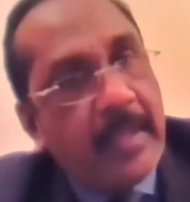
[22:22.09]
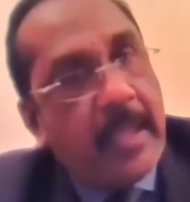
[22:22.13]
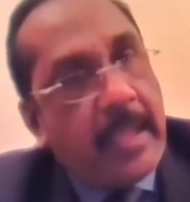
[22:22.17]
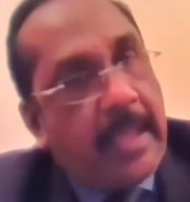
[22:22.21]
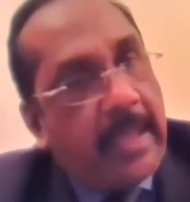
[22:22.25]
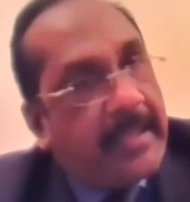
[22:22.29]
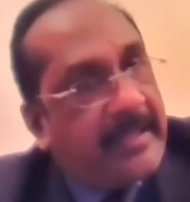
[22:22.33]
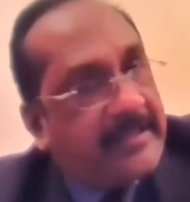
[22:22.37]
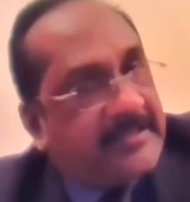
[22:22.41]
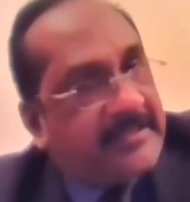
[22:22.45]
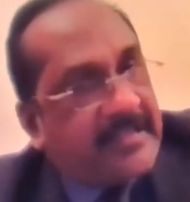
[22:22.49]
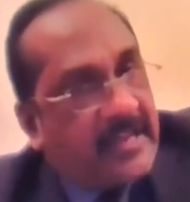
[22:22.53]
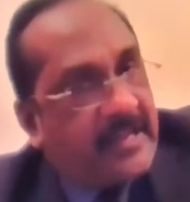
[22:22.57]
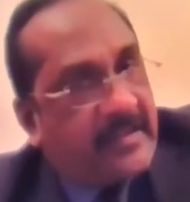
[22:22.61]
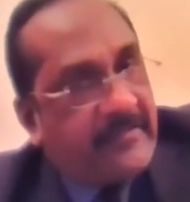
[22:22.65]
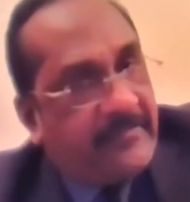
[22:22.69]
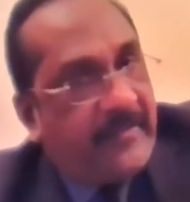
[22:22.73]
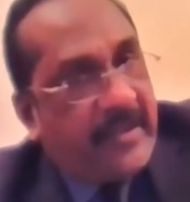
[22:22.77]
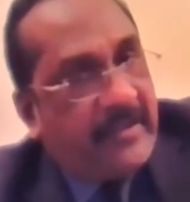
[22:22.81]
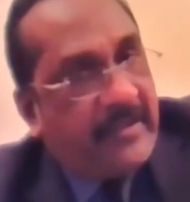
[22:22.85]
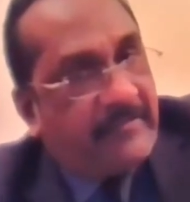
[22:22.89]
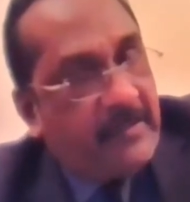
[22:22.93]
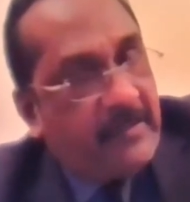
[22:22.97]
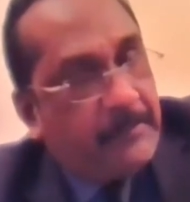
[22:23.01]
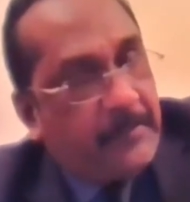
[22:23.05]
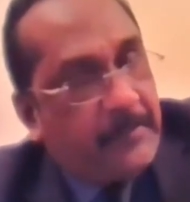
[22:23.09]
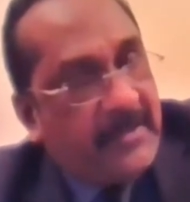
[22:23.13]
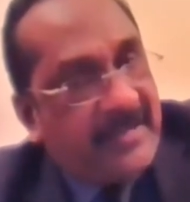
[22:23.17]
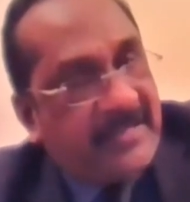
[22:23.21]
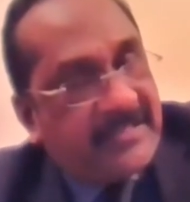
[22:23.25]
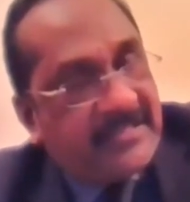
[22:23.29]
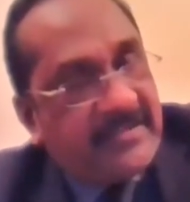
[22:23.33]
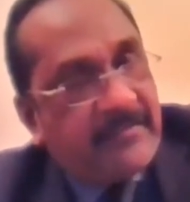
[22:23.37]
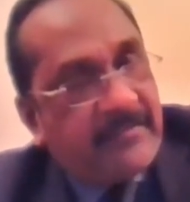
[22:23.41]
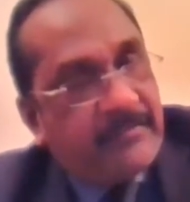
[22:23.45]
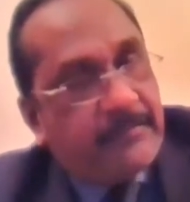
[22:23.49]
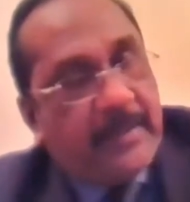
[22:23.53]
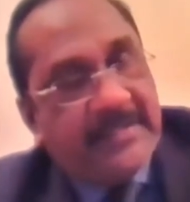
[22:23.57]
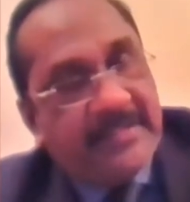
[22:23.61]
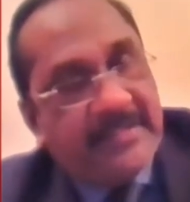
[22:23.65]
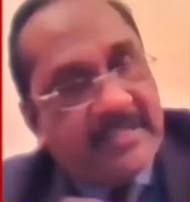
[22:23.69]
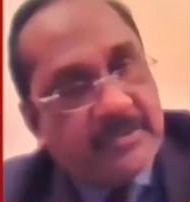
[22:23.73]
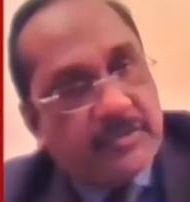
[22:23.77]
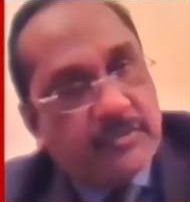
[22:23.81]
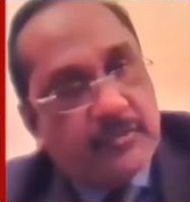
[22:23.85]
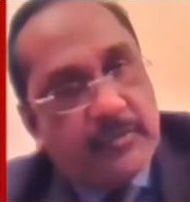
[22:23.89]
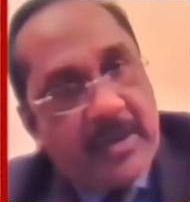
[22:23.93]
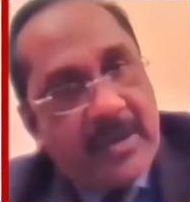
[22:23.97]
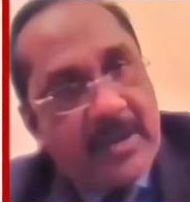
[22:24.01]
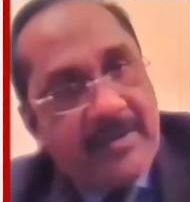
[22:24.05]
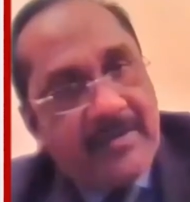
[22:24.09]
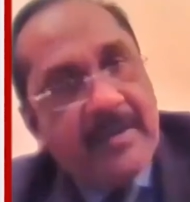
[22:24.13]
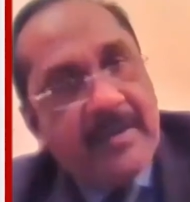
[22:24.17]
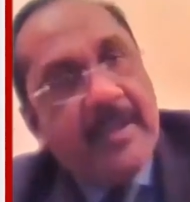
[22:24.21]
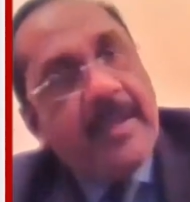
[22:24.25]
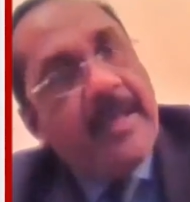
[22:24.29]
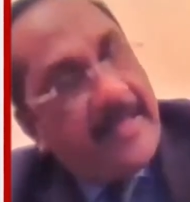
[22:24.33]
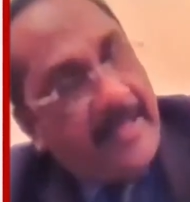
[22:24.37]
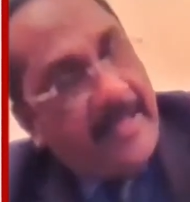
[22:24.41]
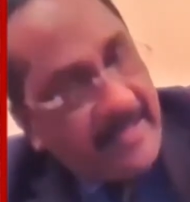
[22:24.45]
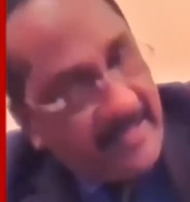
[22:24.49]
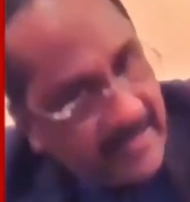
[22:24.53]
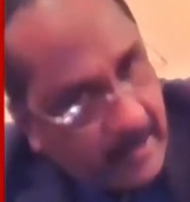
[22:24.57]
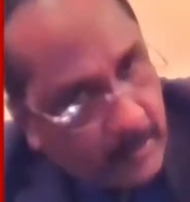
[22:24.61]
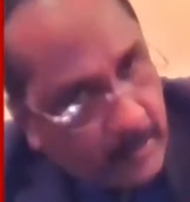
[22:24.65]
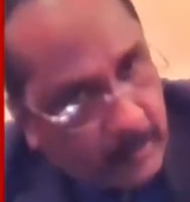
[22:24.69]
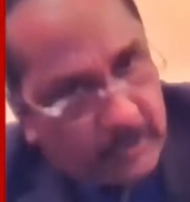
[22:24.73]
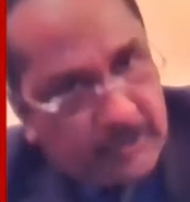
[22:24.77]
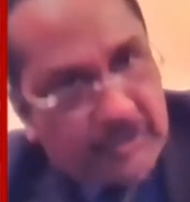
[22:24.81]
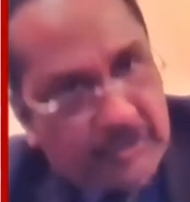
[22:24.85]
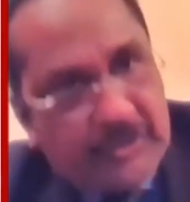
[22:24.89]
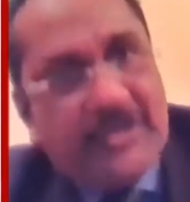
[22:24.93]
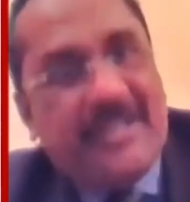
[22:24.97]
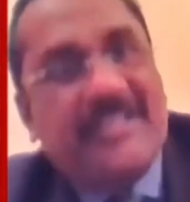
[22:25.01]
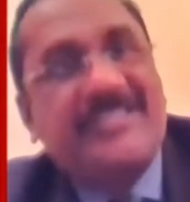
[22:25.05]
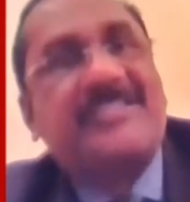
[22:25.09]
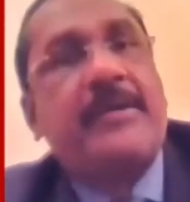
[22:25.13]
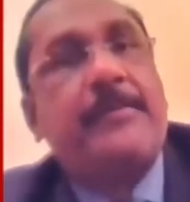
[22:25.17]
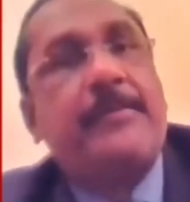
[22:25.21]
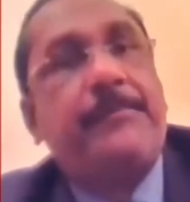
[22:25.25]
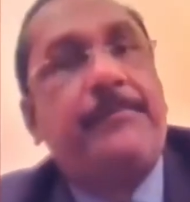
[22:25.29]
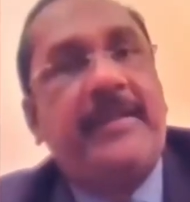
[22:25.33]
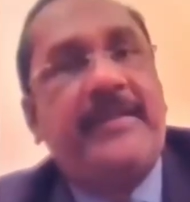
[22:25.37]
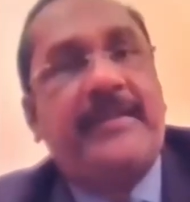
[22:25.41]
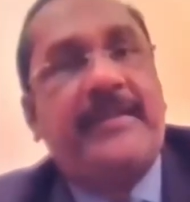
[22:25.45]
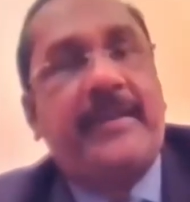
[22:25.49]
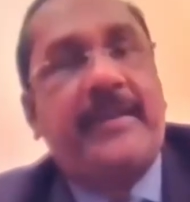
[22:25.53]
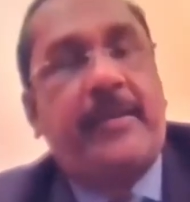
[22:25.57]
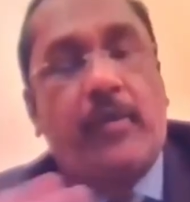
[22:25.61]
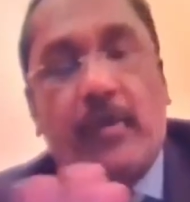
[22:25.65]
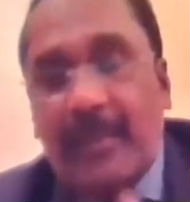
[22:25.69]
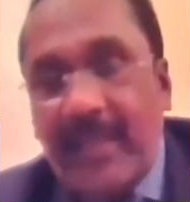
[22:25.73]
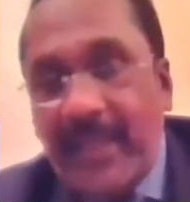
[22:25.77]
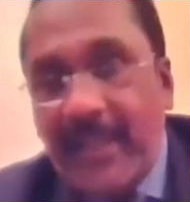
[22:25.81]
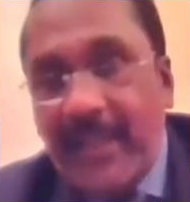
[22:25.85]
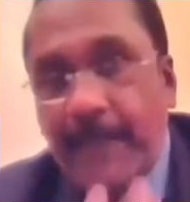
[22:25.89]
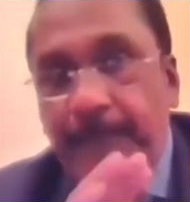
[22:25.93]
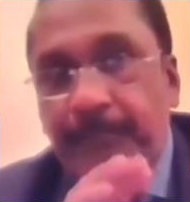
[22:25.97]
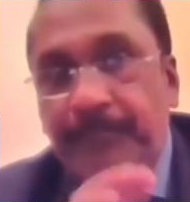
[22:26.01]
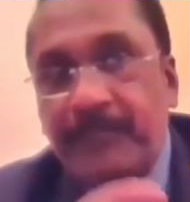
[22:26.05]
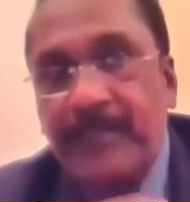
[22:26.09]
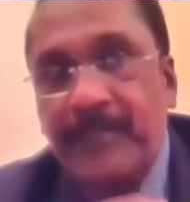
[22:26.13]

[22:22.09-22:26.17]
A certificate will be received by the student. He or she has completed. Okay.